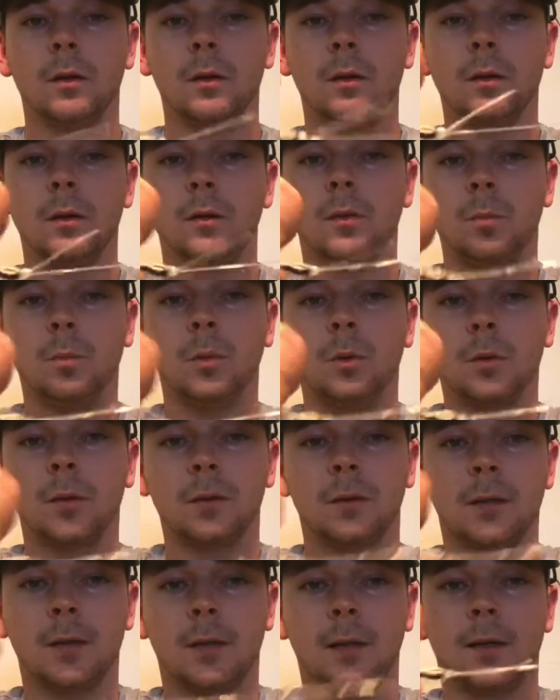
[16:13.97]
and you pull
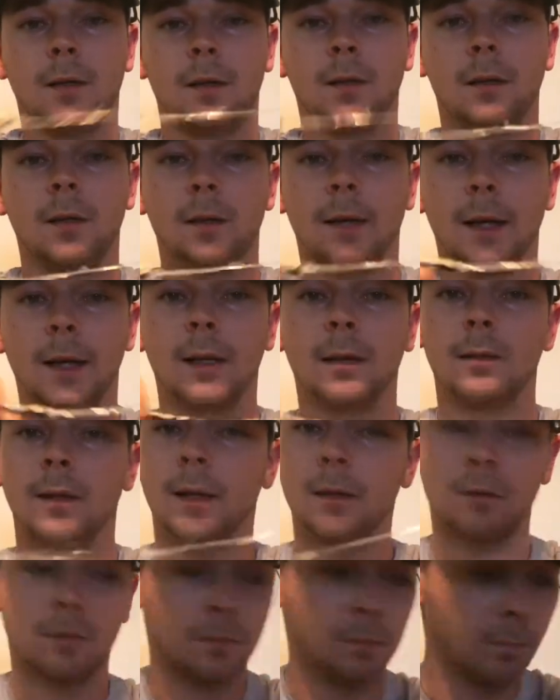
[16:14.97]
it tight, and
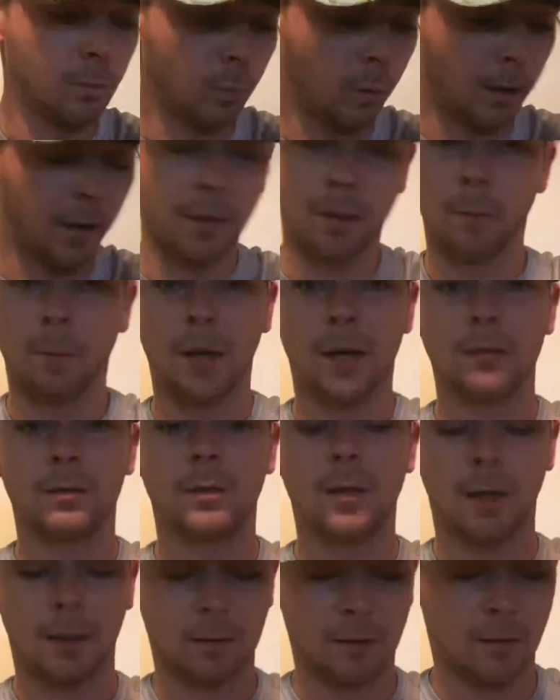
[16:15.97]
that's one of the best
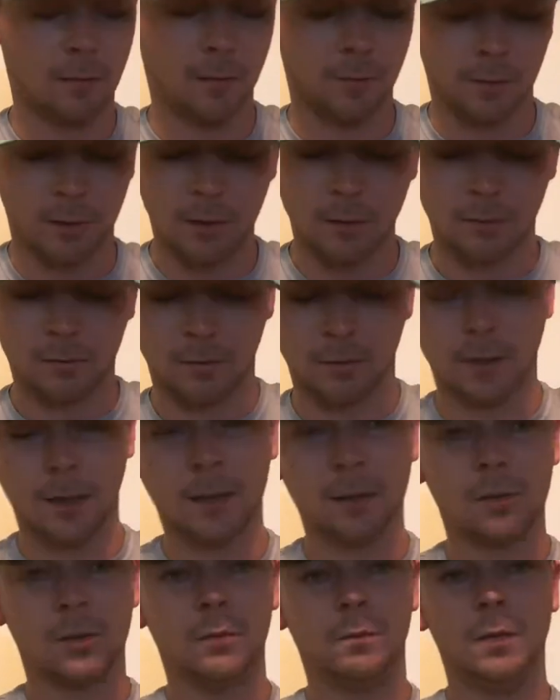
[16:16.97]
knots I've ever used. So now
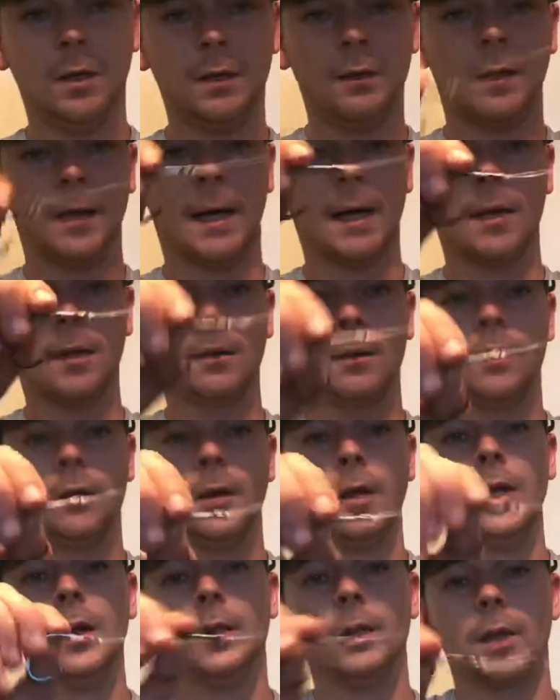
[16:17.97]
that you've done that,
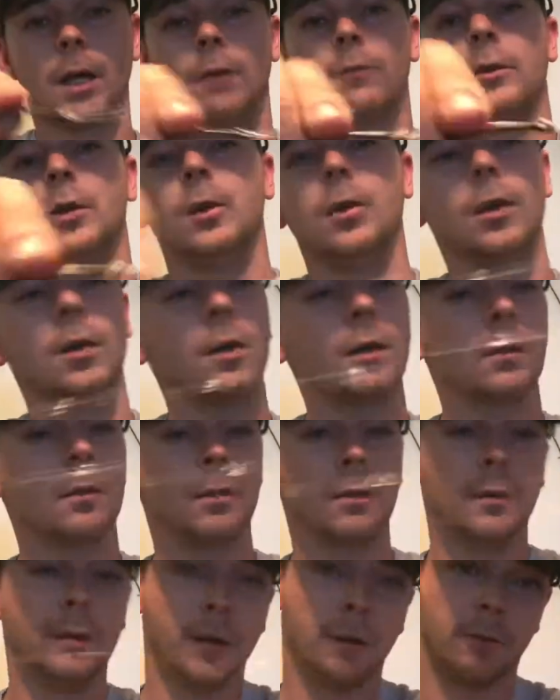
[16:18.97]
you have your hook,
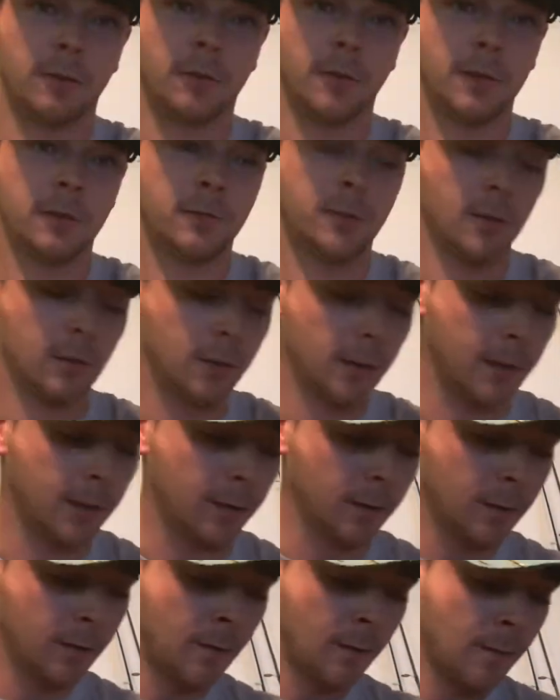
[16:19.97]
you have the rest of your
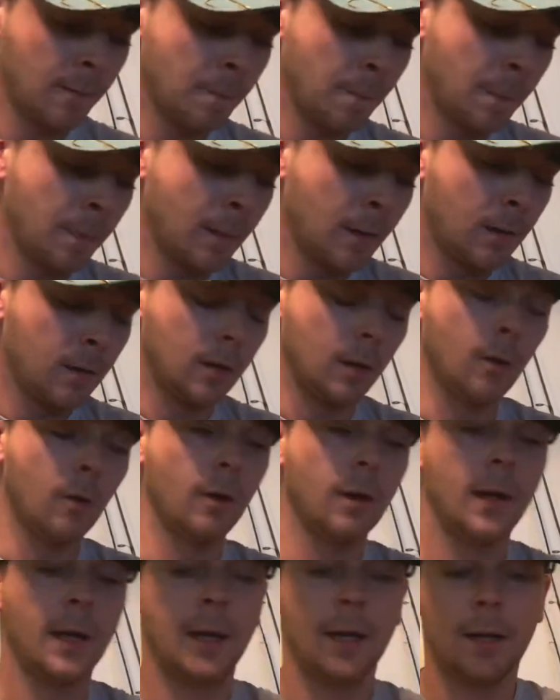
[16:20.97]
leader, go
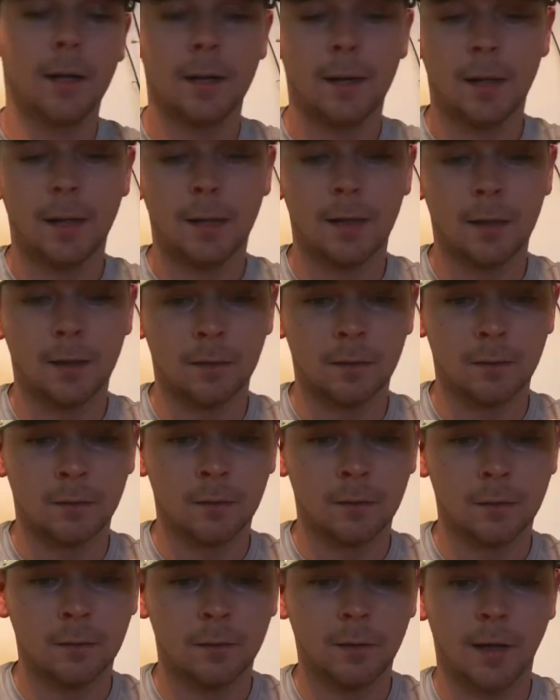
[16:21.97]
ahead and
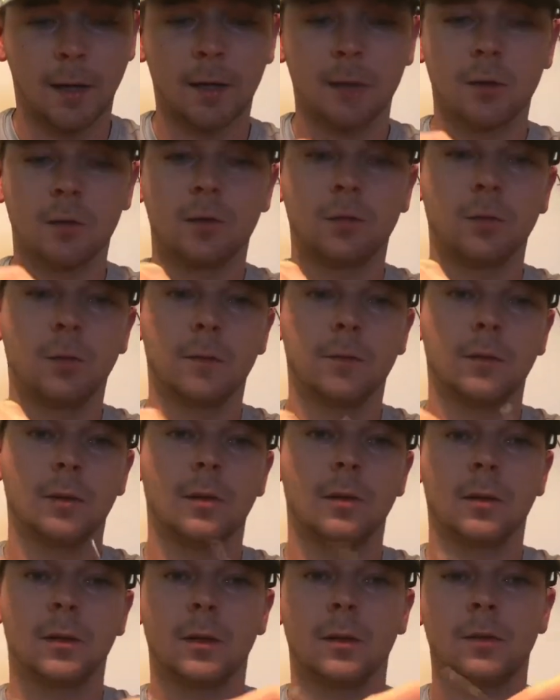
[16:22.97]
tie your swivel
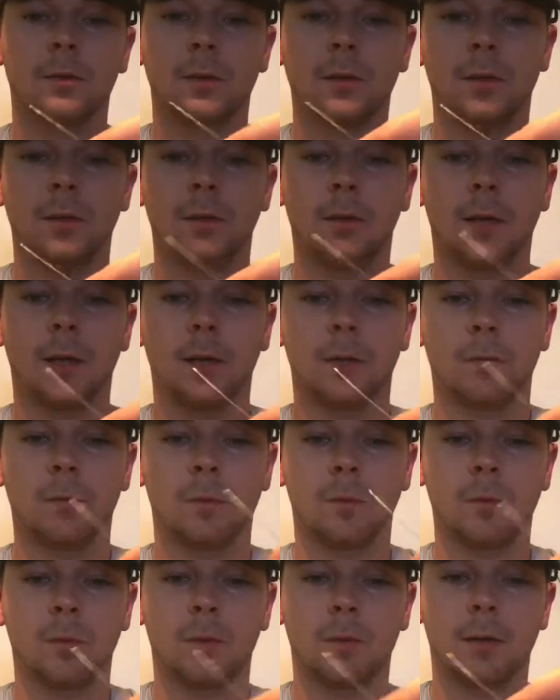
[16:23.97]
on. I'll show you guys one
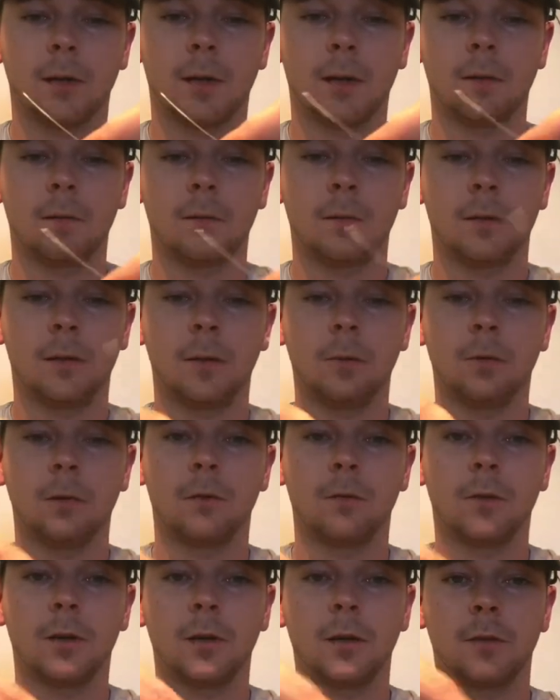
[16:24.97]
more time. You wanna
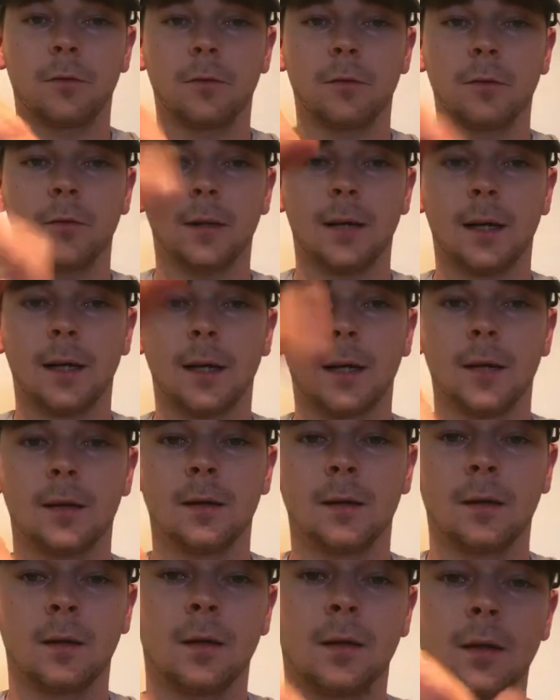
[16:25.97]
run it through the eye,
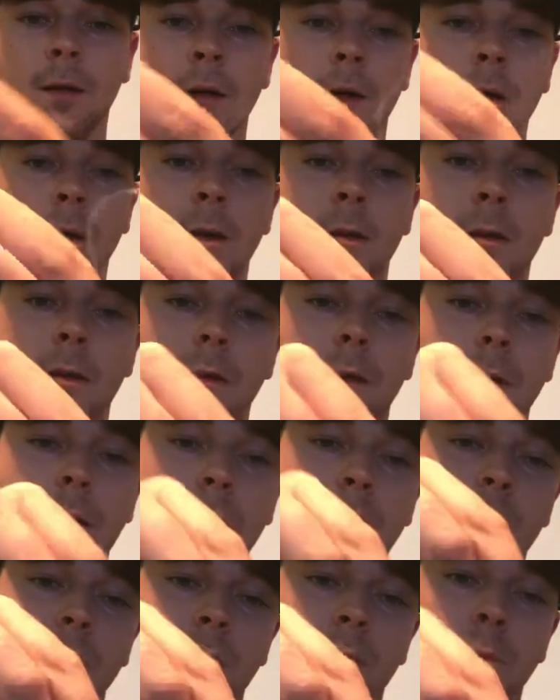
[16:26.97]
then
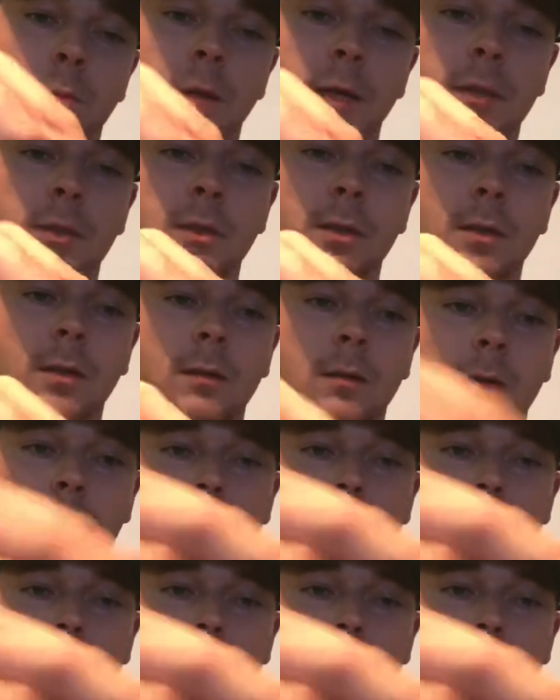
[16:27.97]
you just pinch it,